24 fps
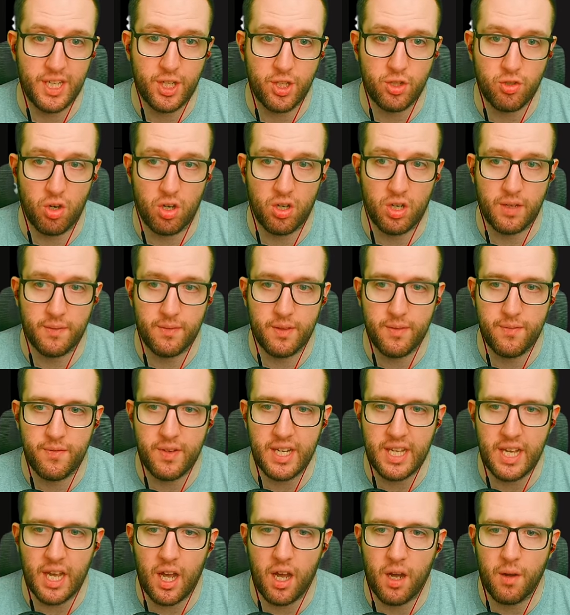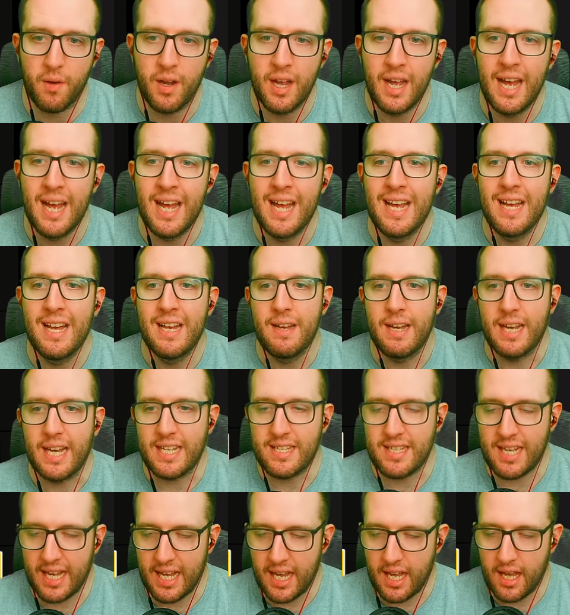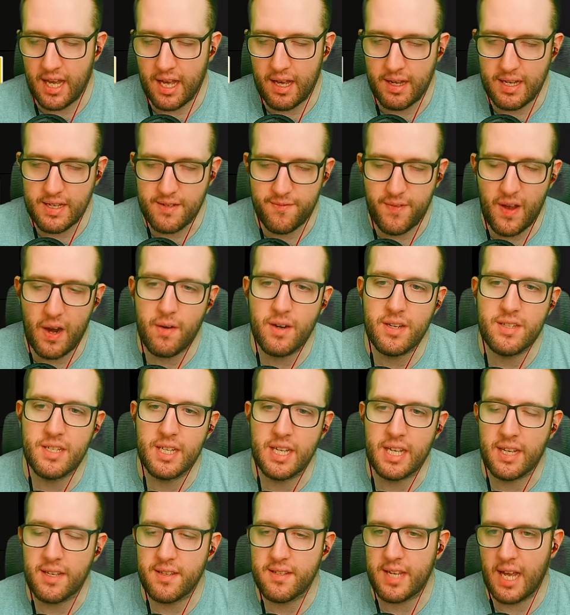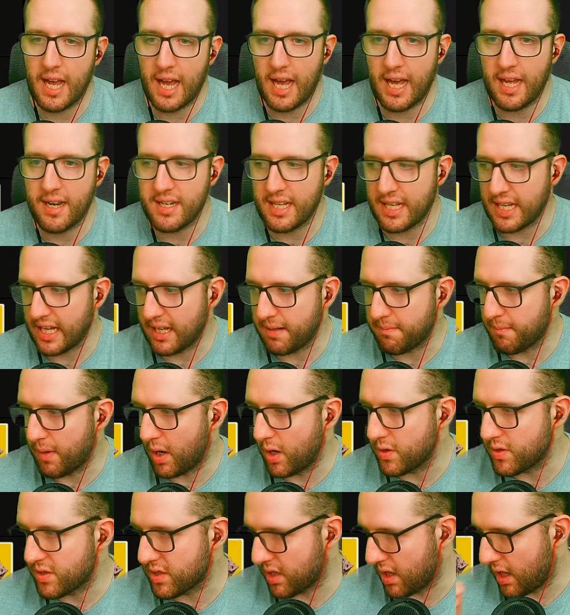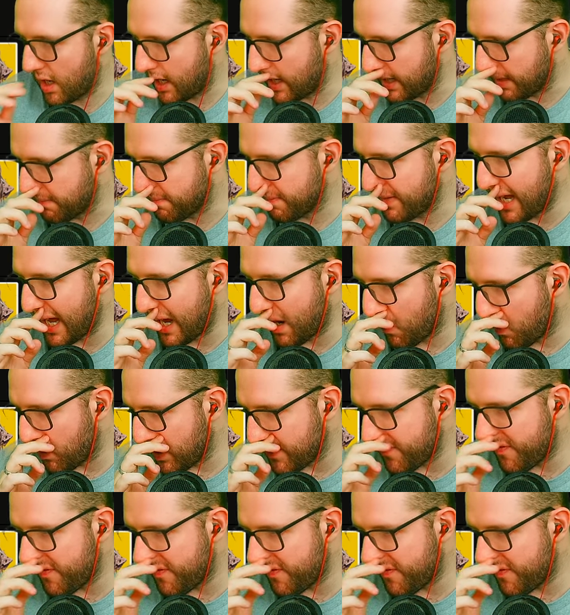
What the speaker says: strong of the video, is Verities and Inmost Light. Now with